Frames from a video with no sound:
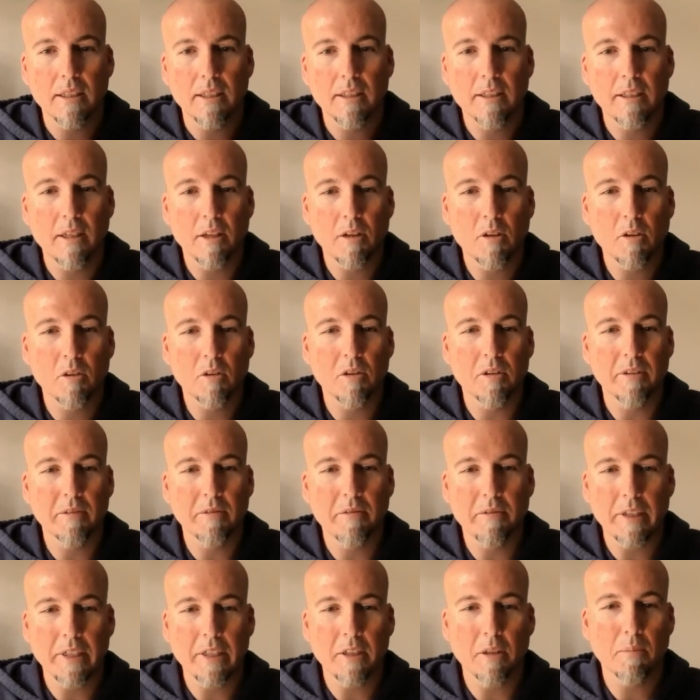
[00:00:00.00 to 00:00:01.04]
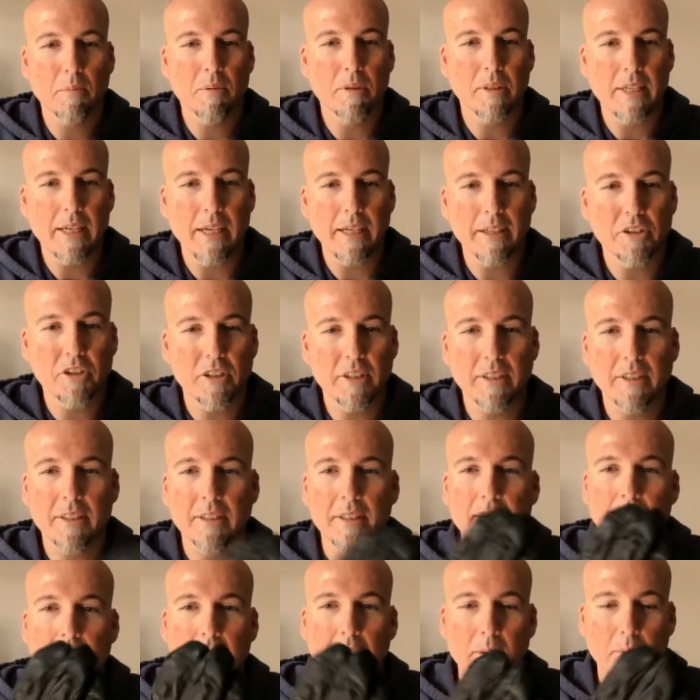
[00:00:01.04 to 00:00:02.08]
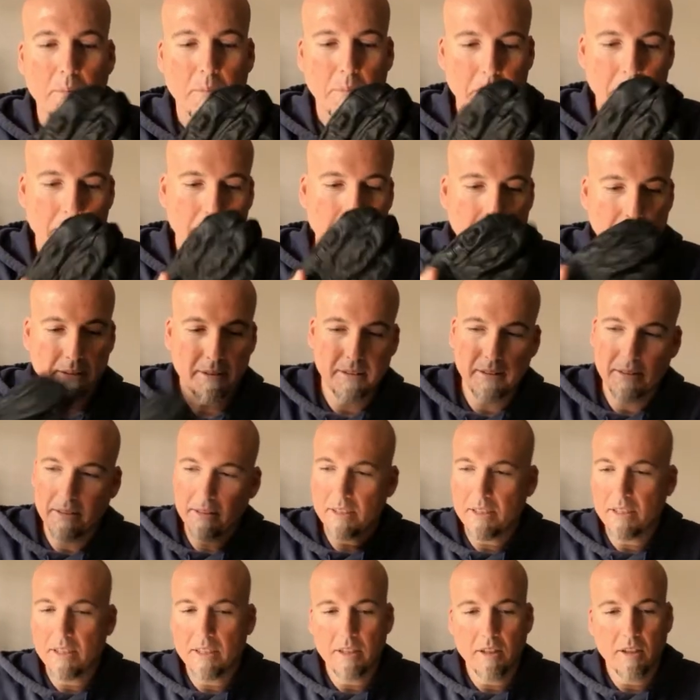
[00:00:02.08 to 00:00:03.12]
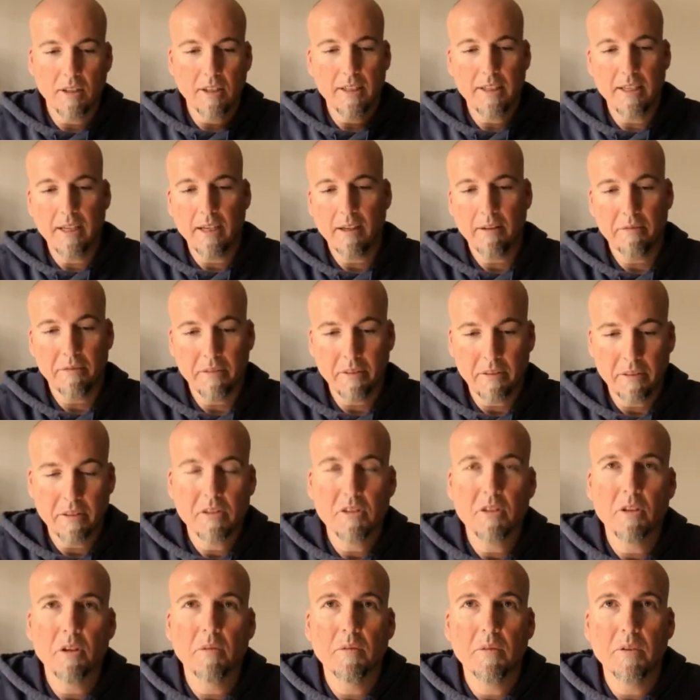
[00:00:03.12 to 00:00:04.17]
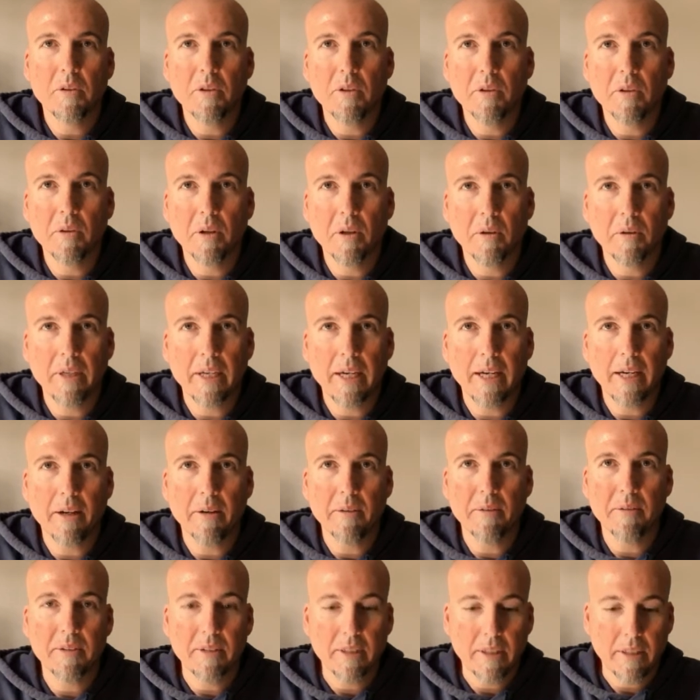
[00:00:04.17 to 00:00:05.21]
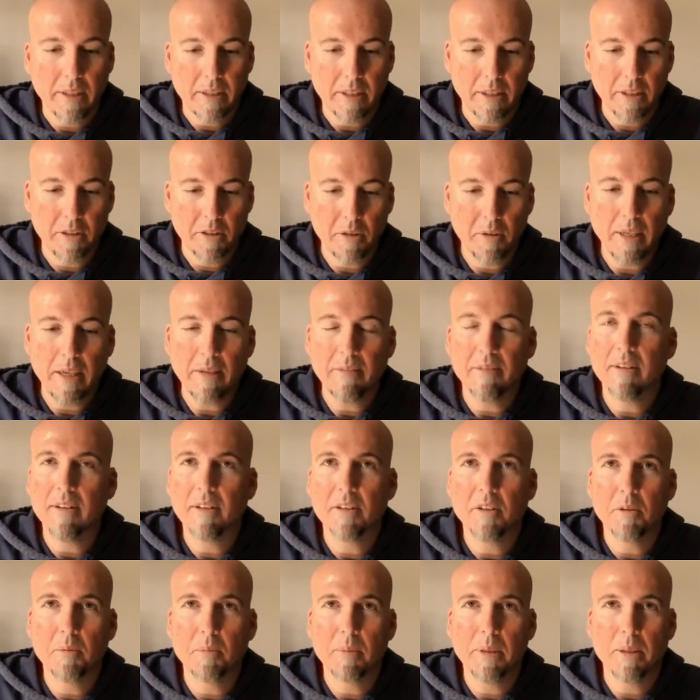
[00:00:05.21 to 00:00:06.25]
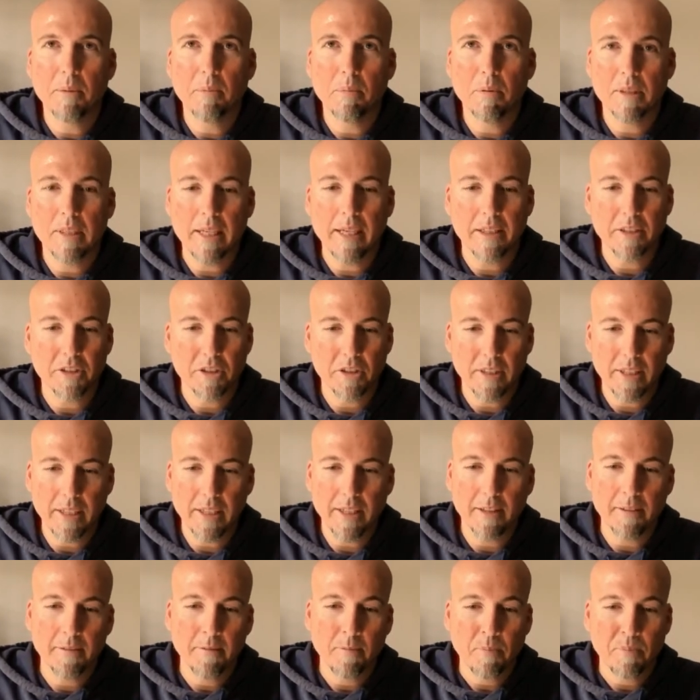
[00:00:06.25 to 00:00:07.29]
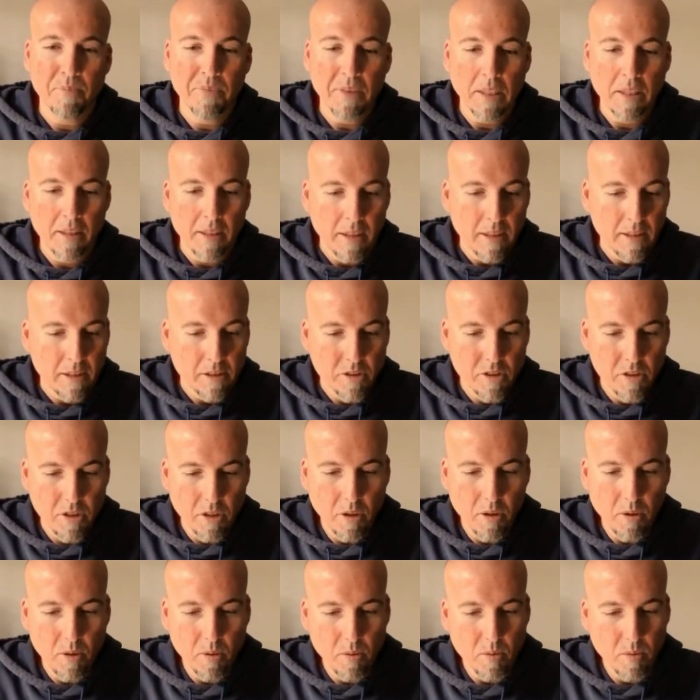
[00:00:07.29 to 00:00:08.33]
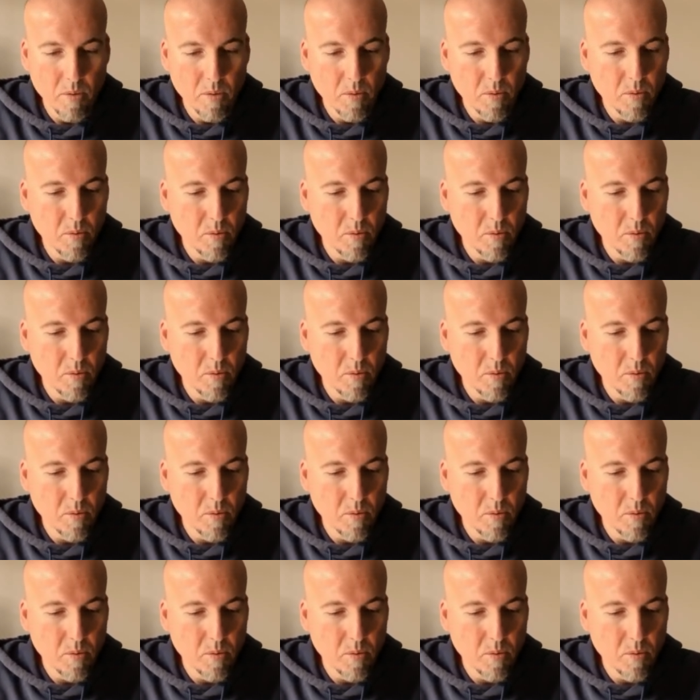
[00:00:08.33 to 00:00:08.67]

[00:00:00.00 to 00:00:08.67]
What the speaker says: knuckle and finger protection, but still enough so if you do go down, you do have a little bit of protection there. So